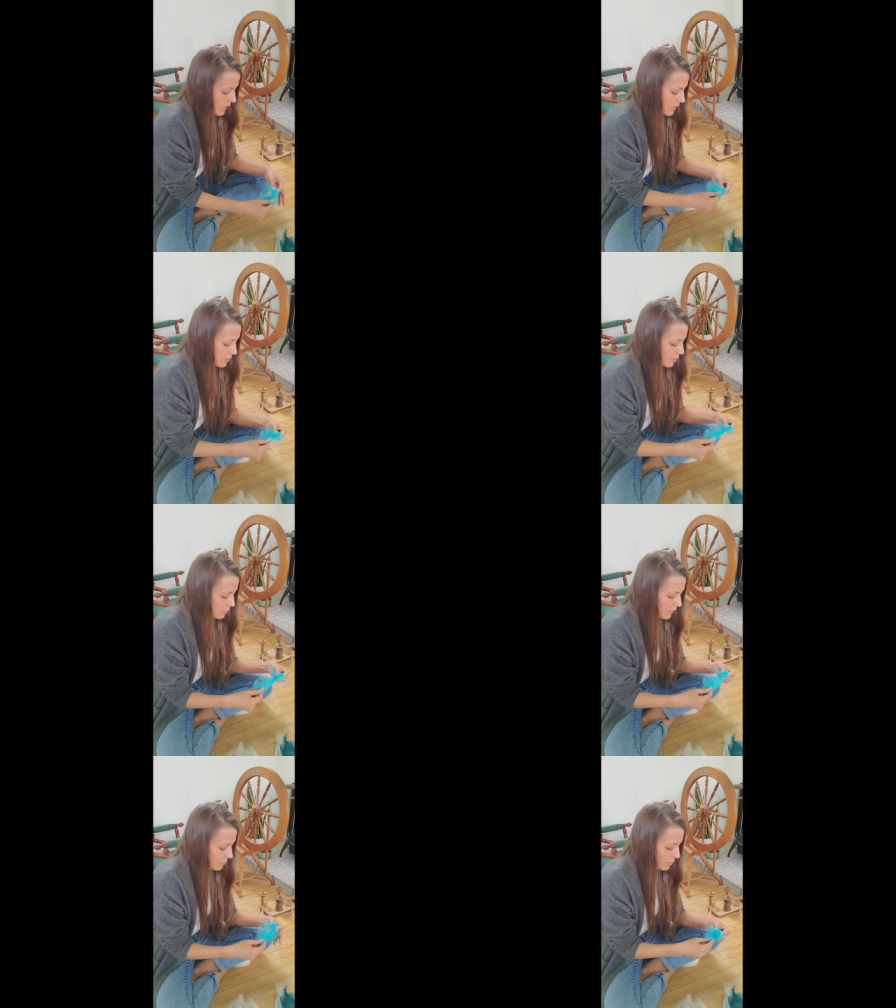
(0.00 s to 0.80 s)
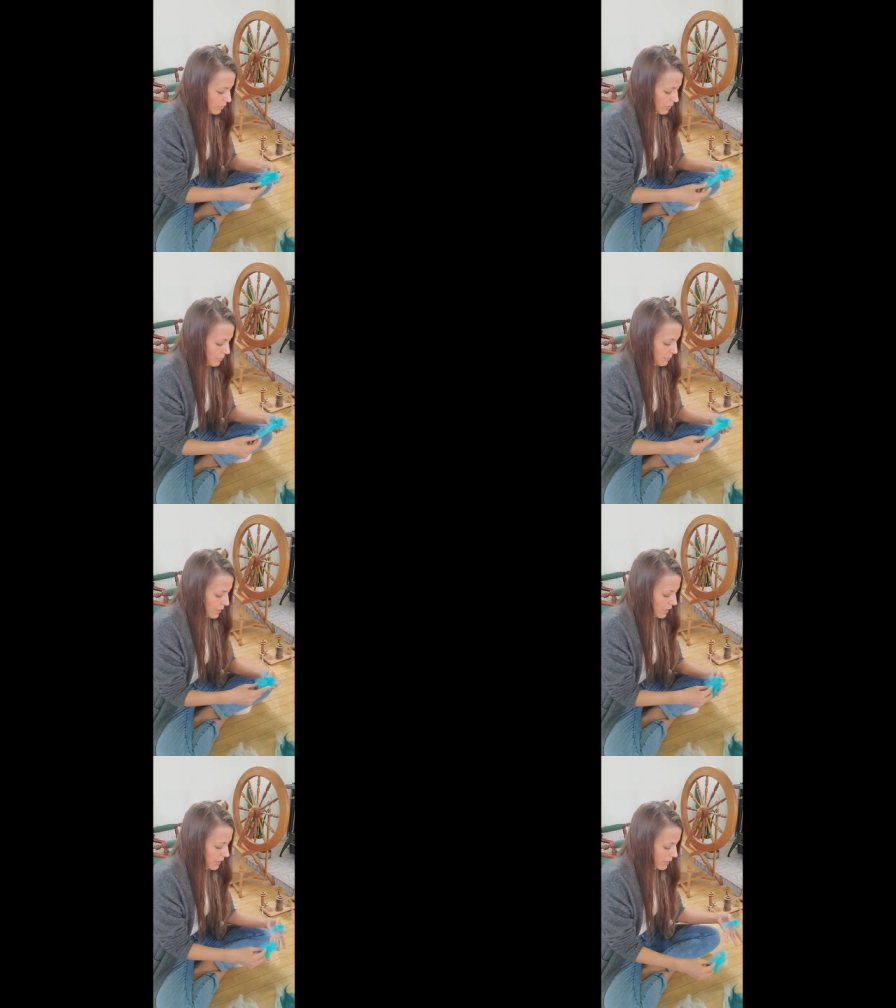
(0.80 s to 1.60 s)
and you do want to pull them
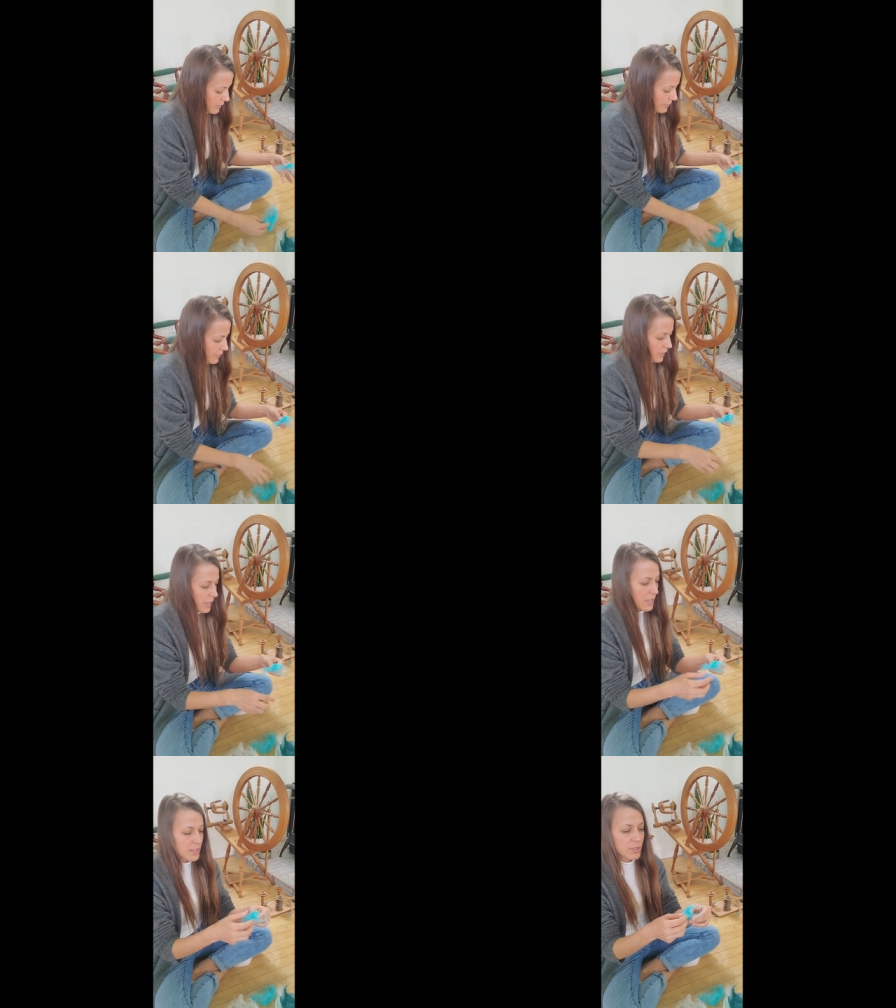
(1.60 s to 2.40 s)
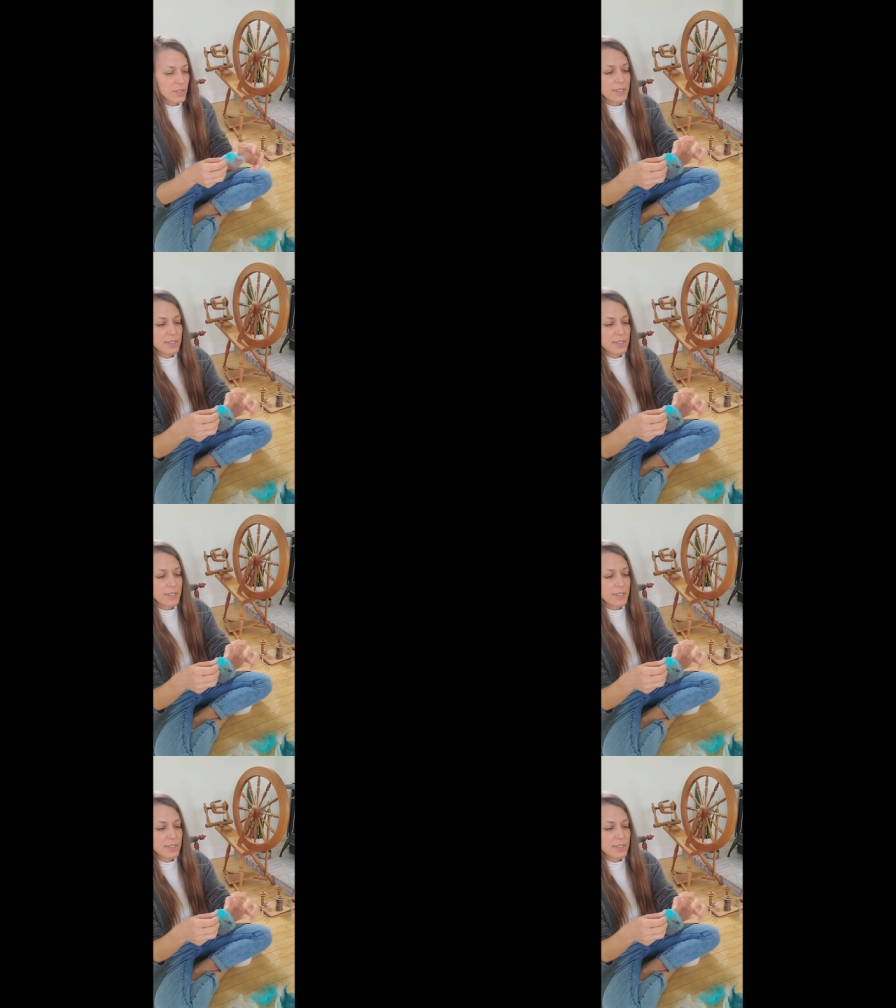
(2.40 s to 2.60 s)
apart. So